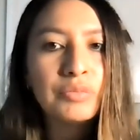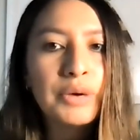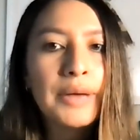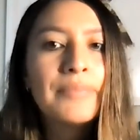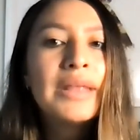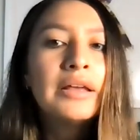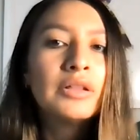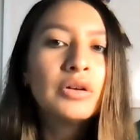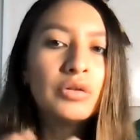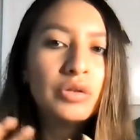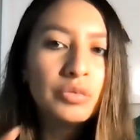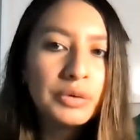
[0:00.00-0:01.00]
But
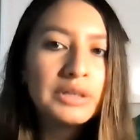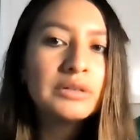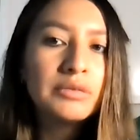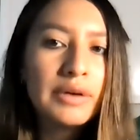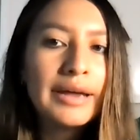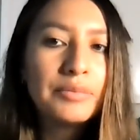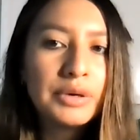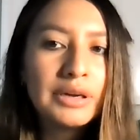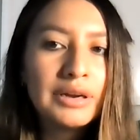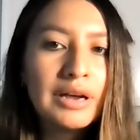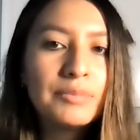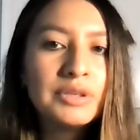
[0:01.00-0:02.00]
the reason why I bring
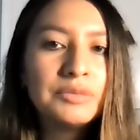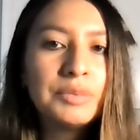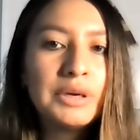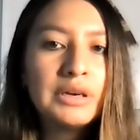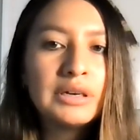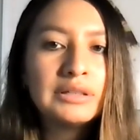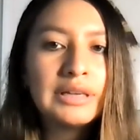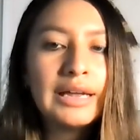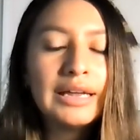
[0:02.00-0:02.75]
it up is because